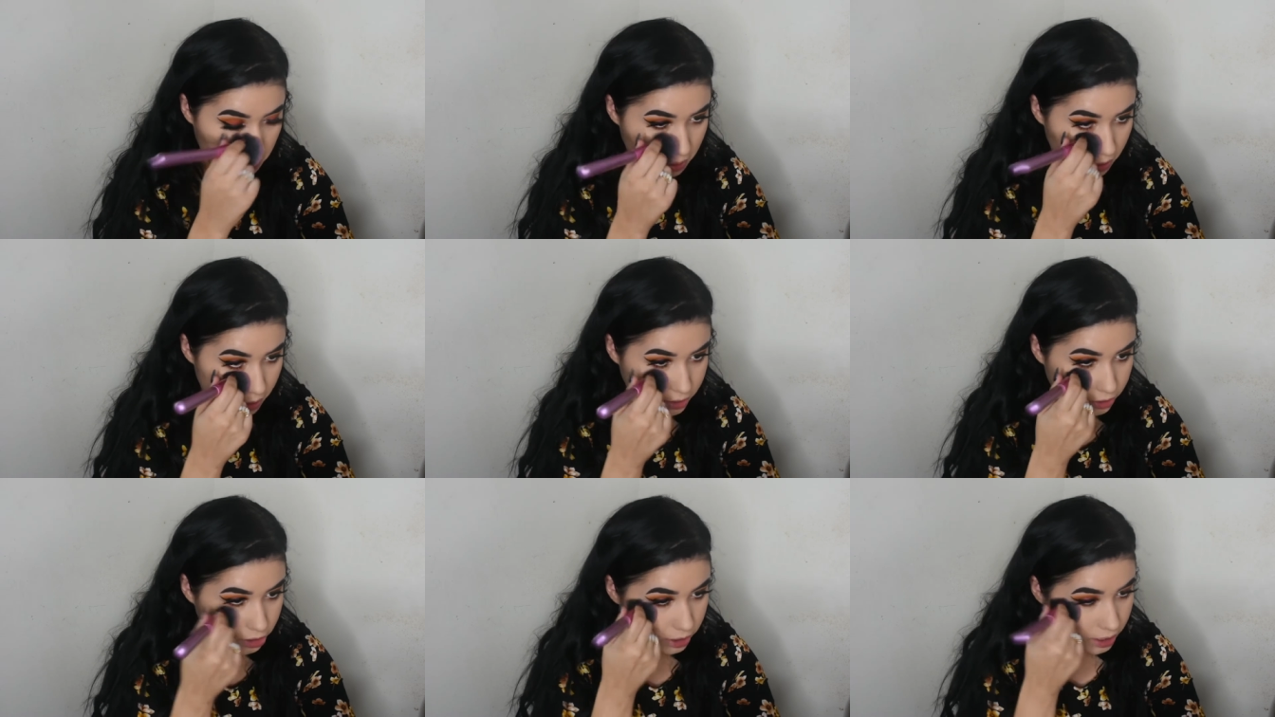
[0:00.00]

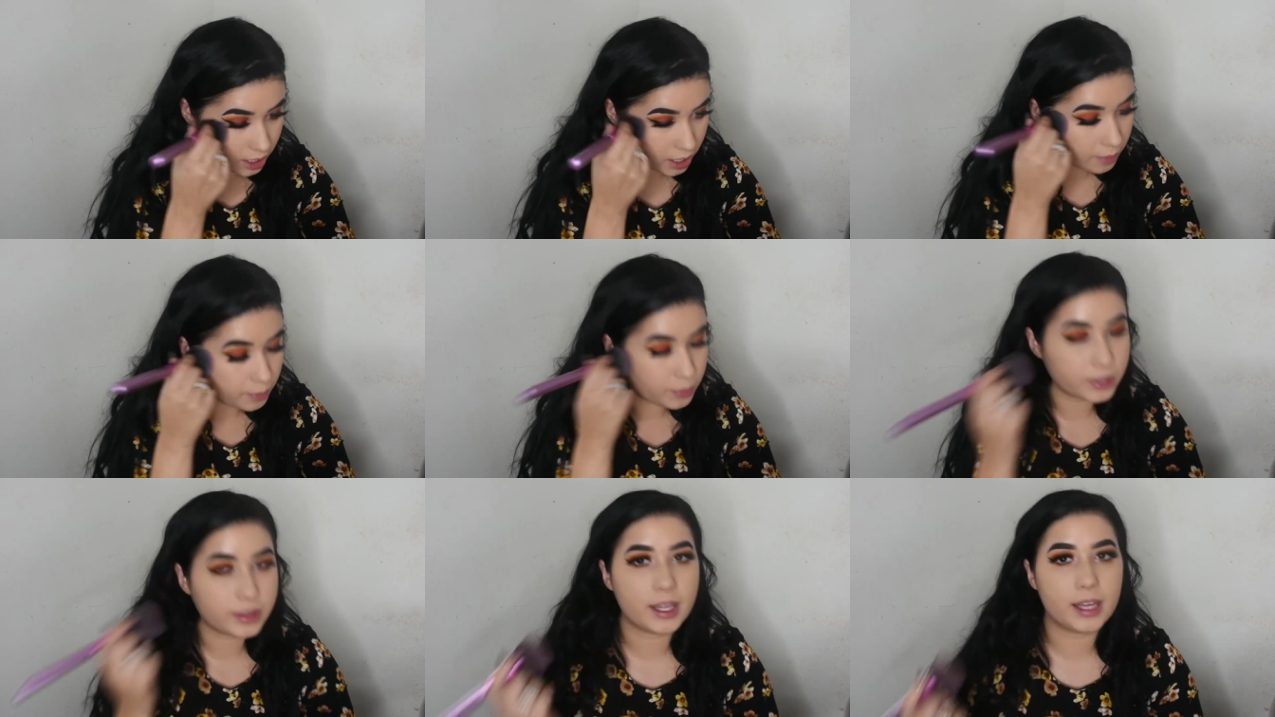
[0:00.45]
and just
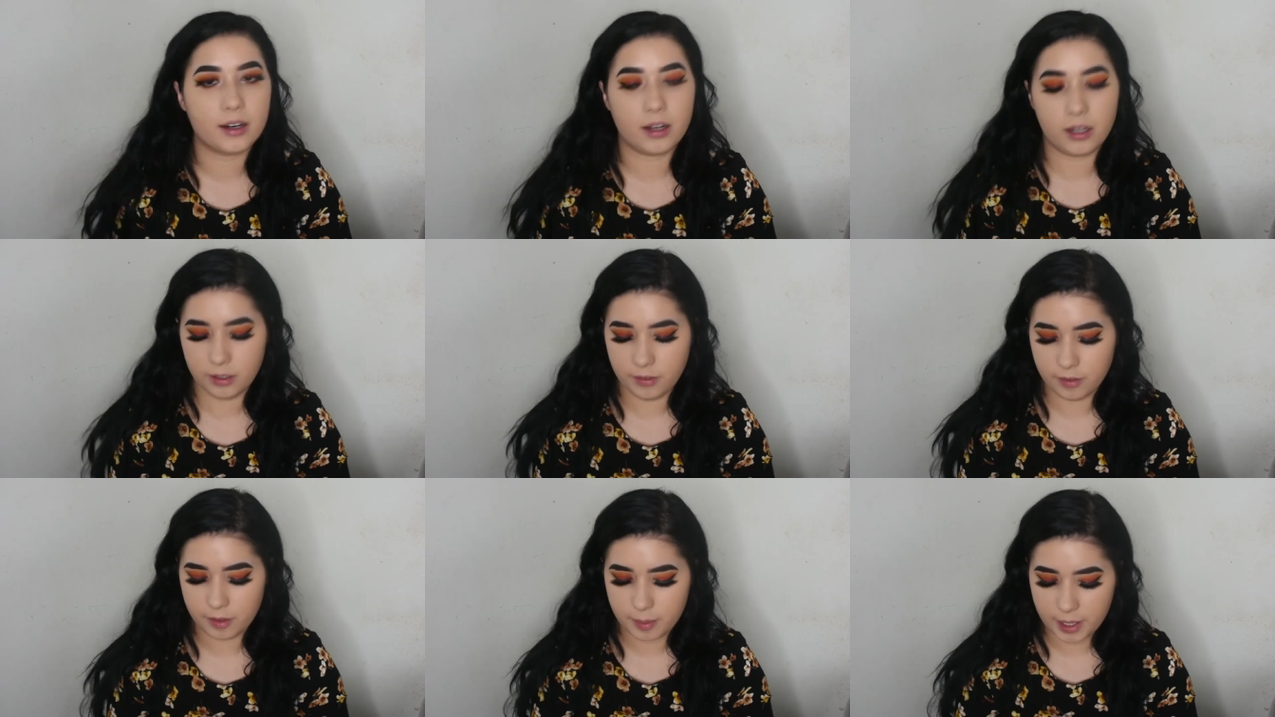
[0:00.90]
kind of put that
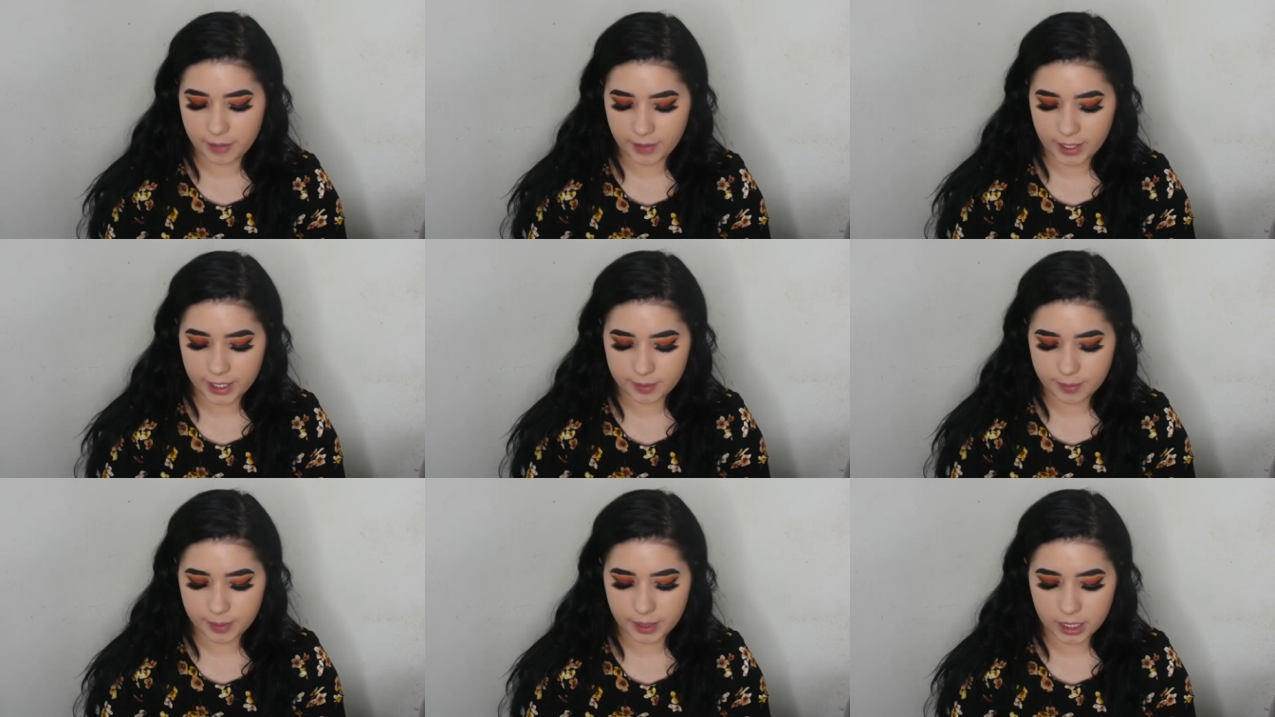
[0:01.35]
all over my
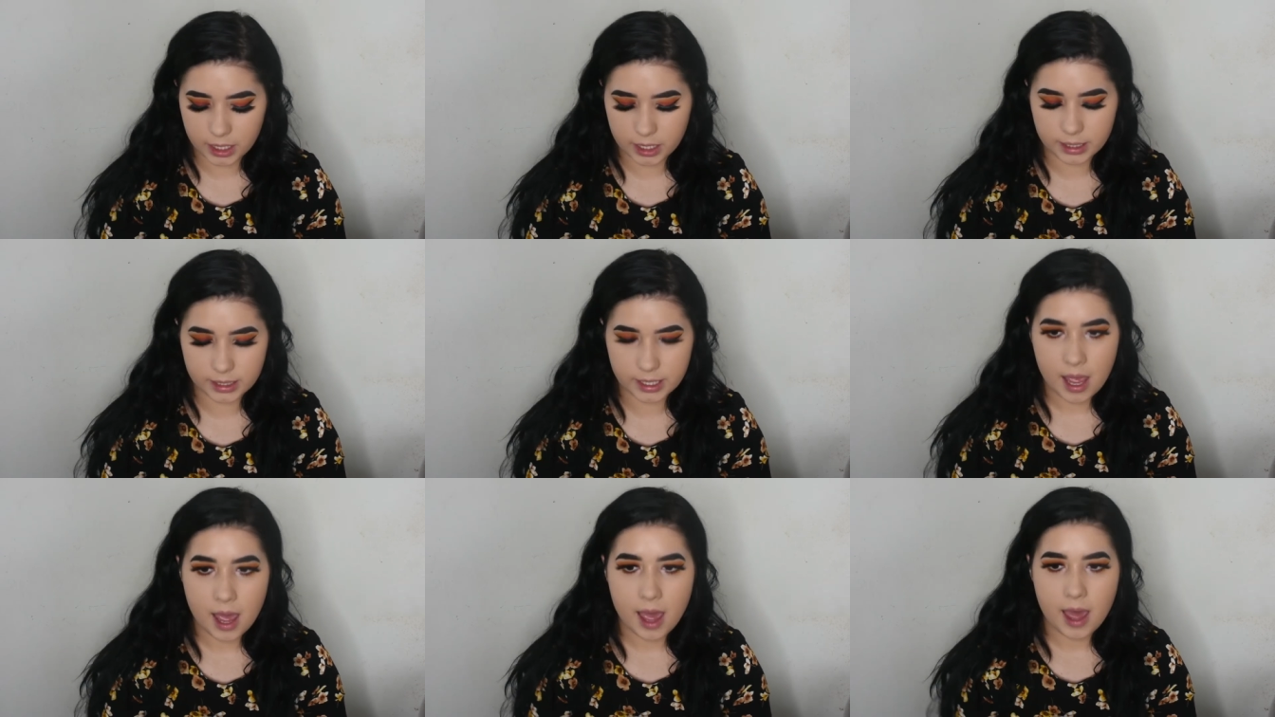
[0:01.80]
face
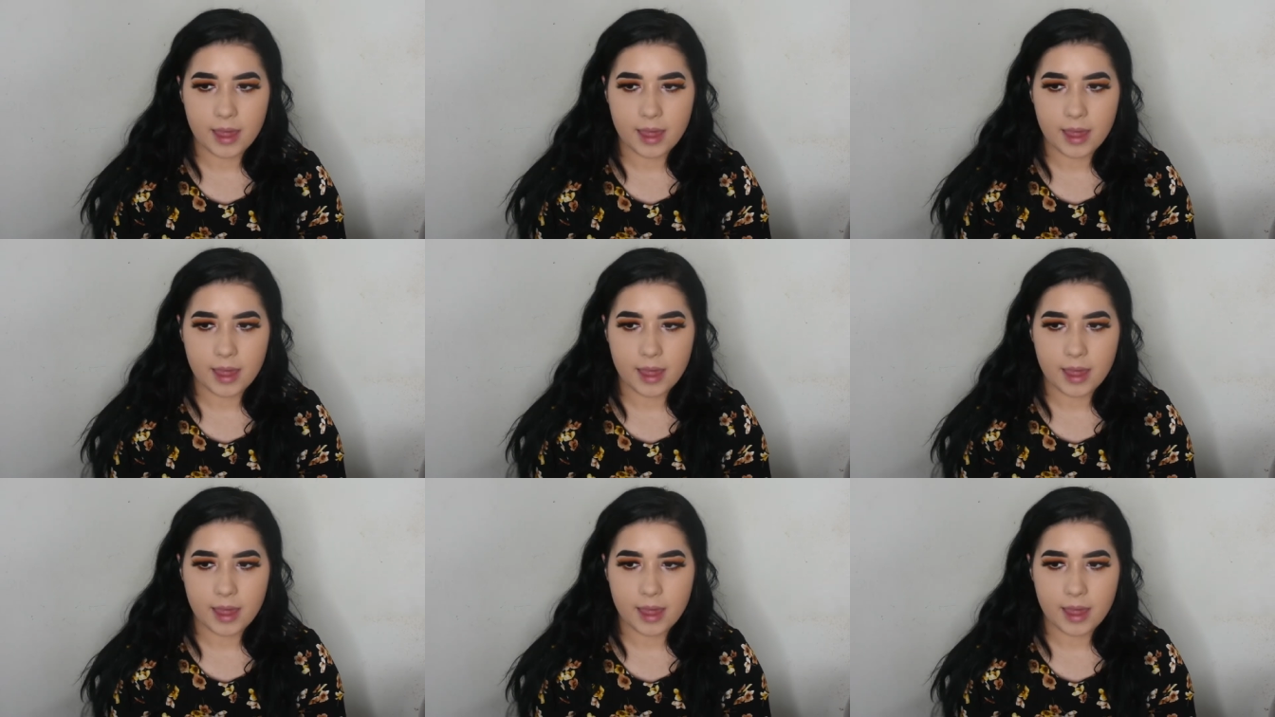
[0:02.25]
because